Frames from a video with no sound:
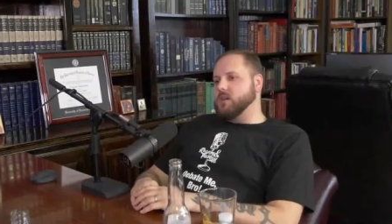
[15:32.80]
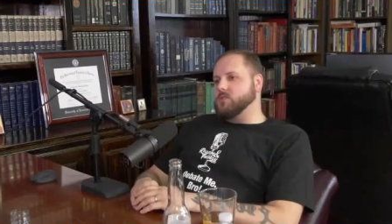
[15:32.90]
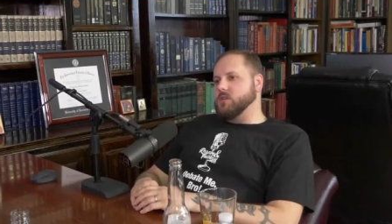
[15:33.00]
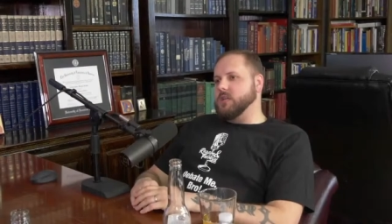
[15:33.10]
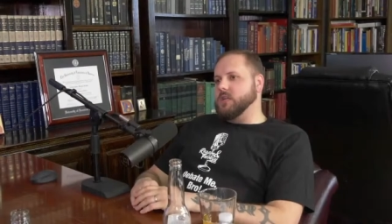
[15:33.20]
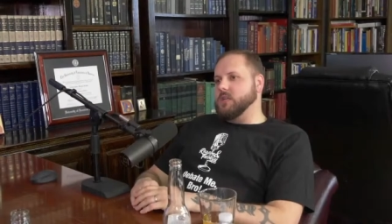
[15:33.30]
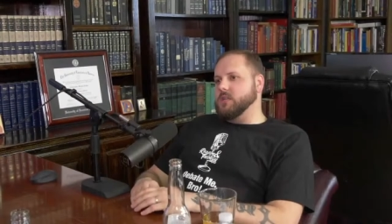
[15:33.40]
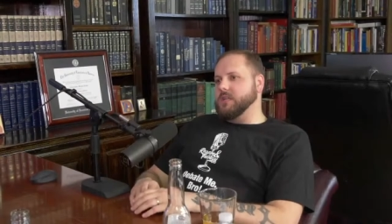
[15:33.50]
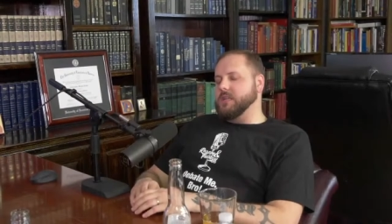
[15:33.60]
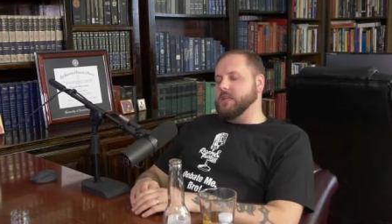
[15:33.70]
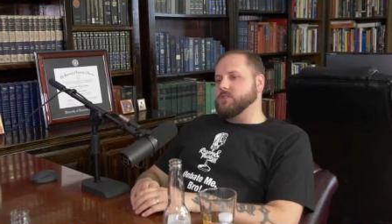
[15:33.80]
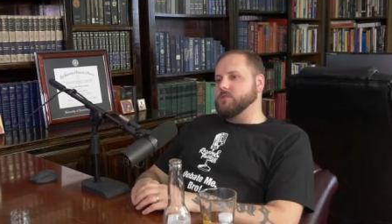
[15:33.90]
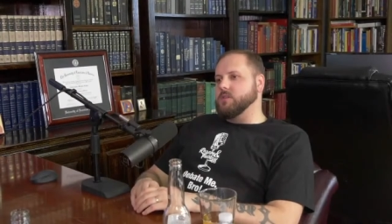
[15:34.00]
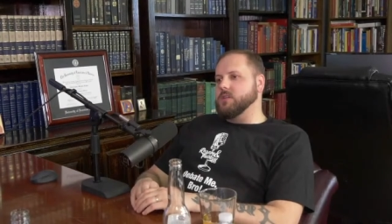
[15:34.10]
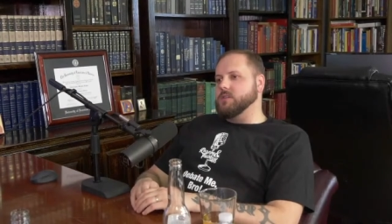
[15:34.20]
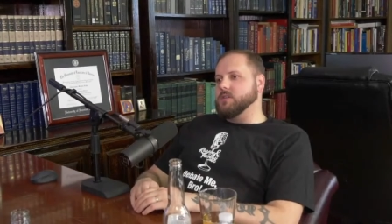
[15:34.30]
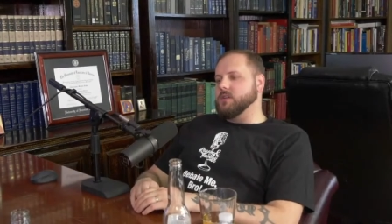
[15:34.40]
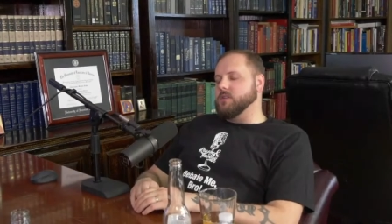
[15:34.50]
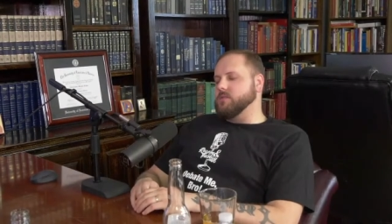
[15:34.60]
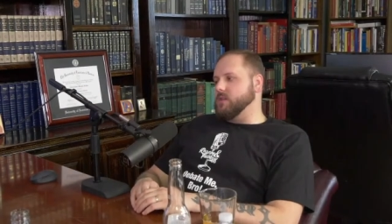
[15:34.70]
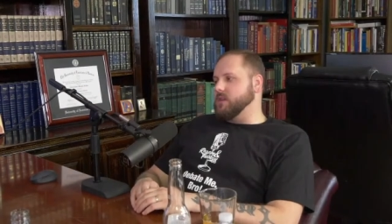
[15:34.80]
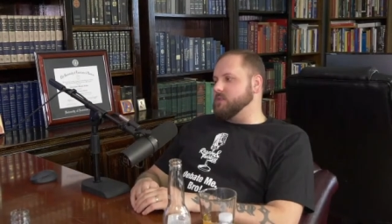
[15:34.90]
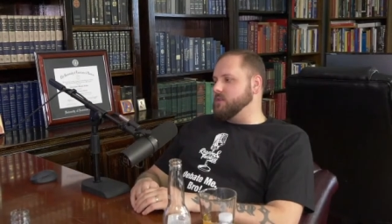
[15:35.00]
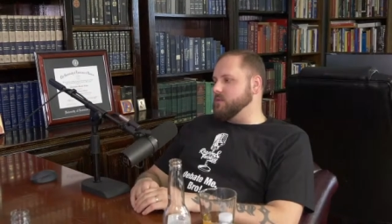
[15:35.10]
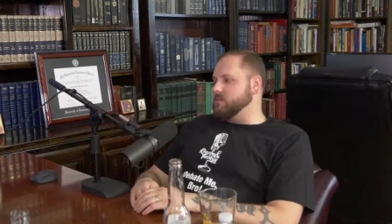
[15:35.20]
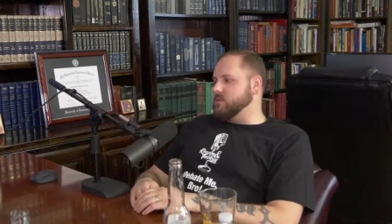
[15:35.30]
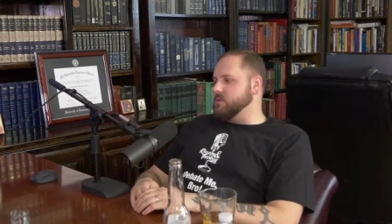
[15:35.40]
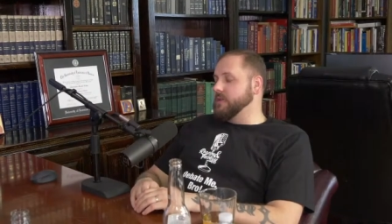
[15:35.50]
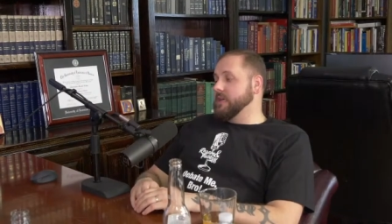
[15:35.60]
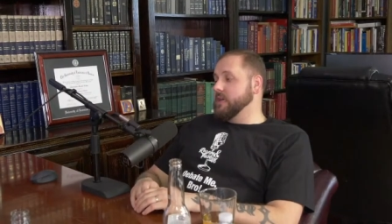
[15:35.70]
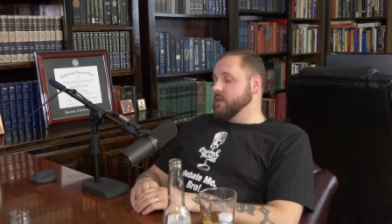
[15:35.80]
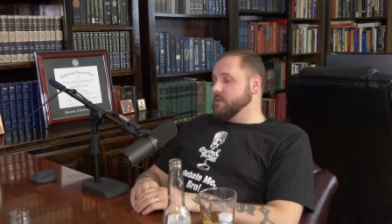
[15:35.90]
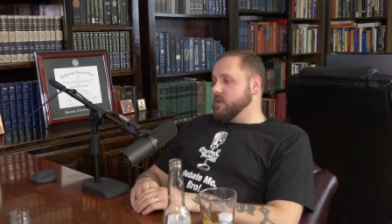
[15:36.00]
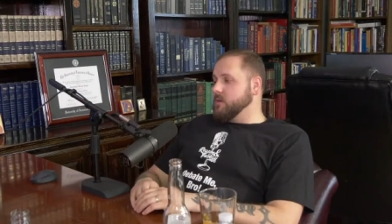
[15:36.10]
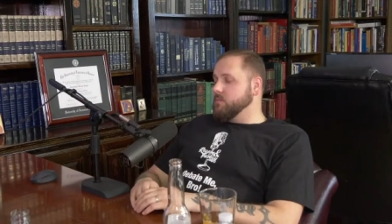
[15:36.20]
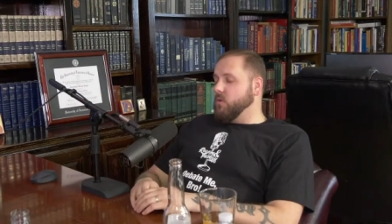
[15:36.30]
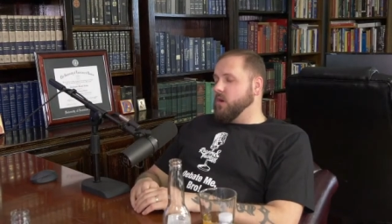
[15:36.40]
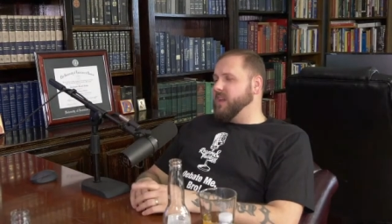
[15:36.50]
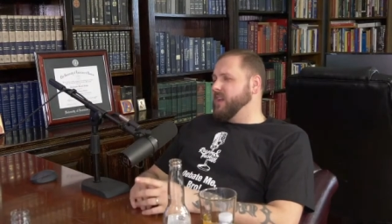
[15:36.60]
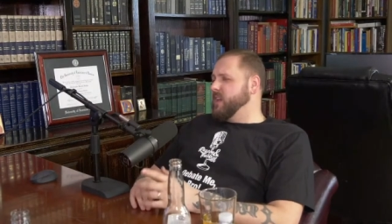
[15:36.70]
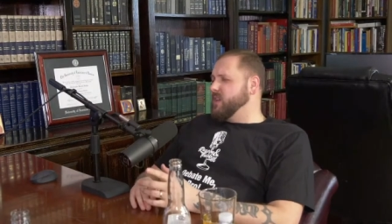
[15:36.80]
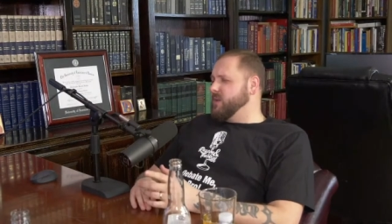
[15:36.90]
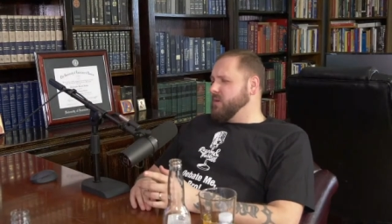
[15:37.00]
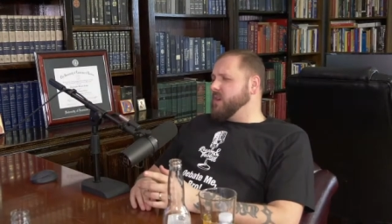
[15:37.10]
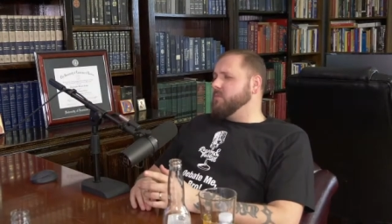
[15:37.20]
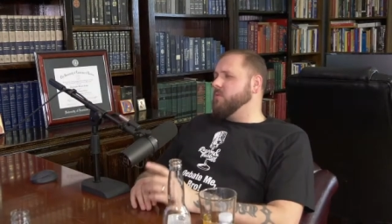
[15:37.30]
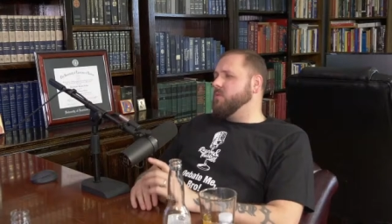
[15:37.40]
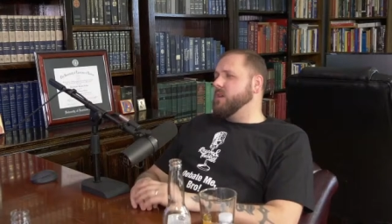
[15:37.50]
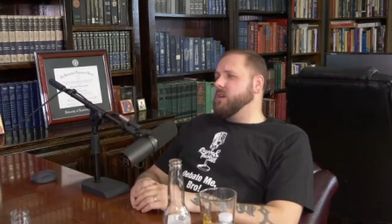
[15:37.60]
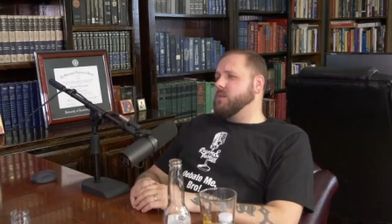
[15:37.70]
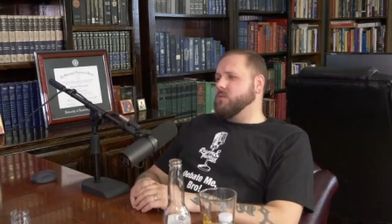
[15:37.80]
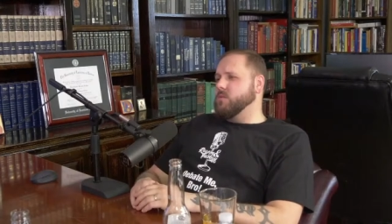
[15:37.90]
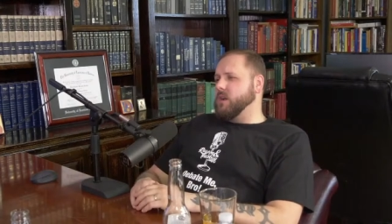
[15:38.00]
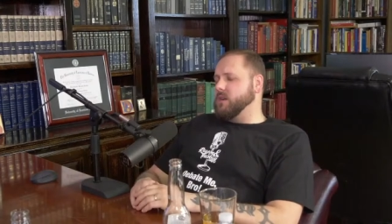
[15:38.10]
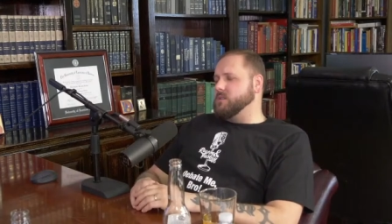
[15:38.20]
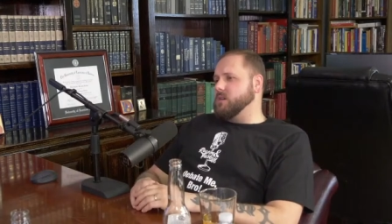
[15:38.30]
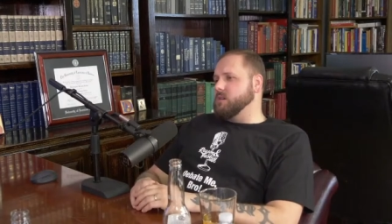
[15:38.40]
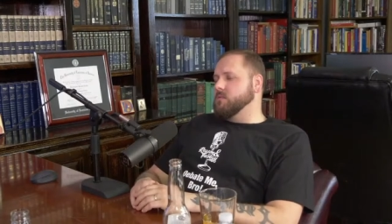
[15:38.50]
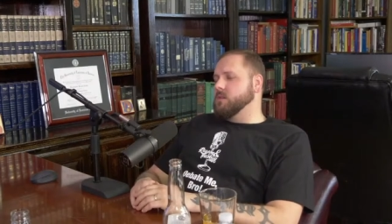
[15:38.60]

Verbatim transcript: yeah. in, in history is another thing too. So it's a good point. You bring up the word Ian Orthodox there. Yeah.